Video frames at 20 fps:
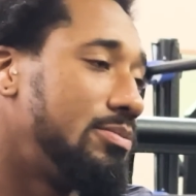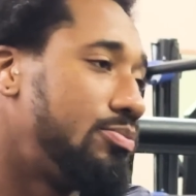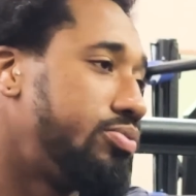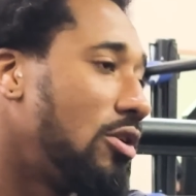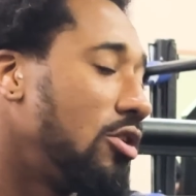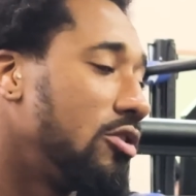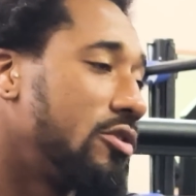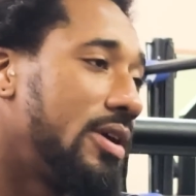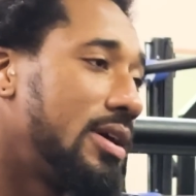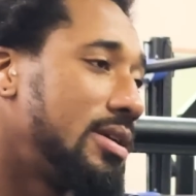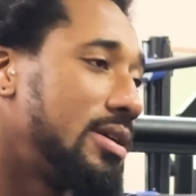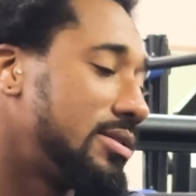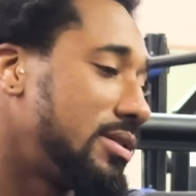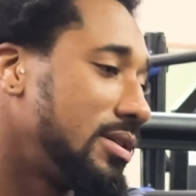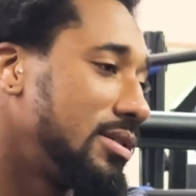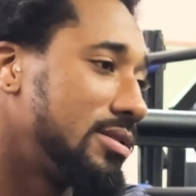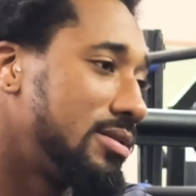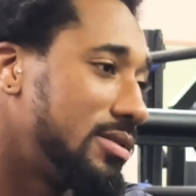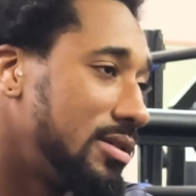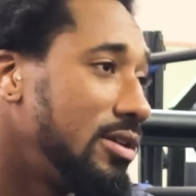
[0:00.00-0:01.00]
Progress
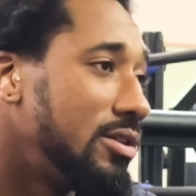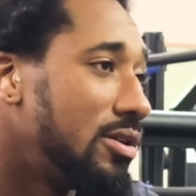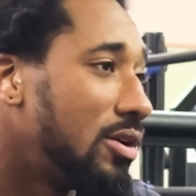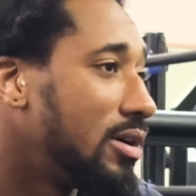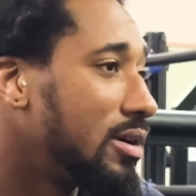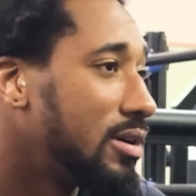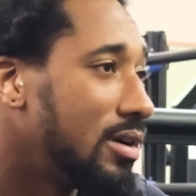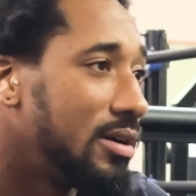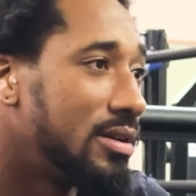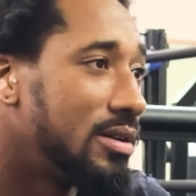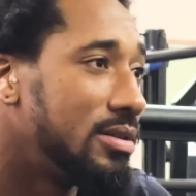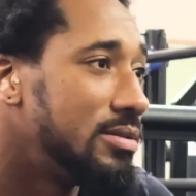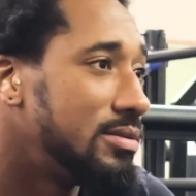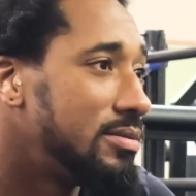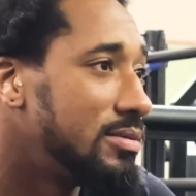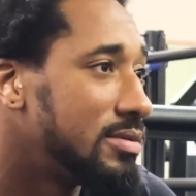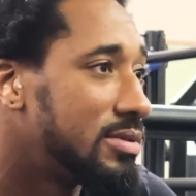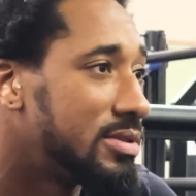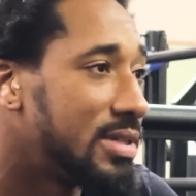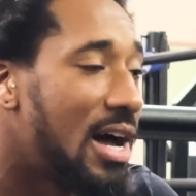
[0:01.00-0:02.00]
is, you know, a good
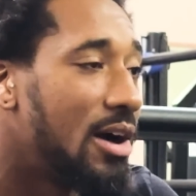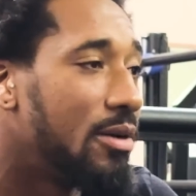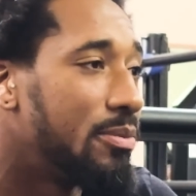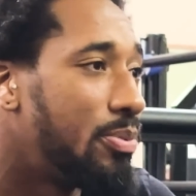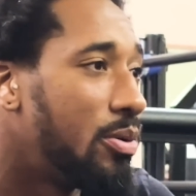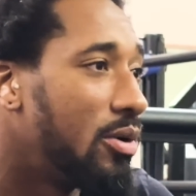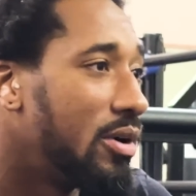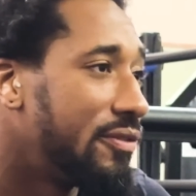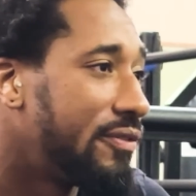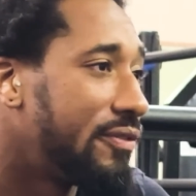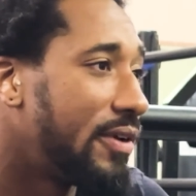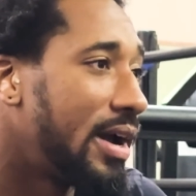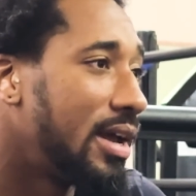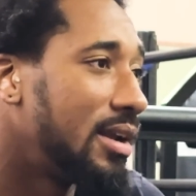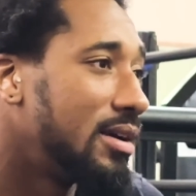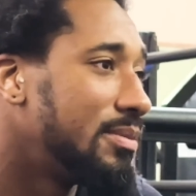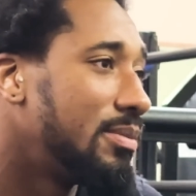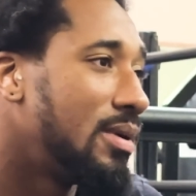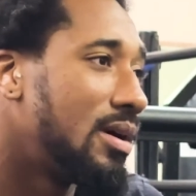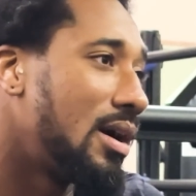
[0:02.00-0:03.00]
southpaw
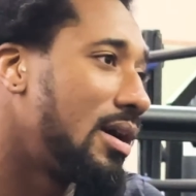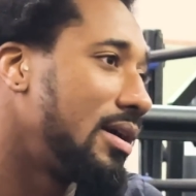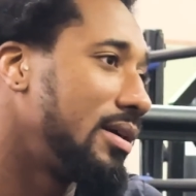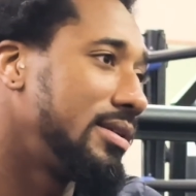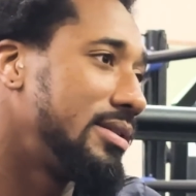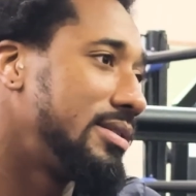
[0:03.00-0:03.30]
fighter, but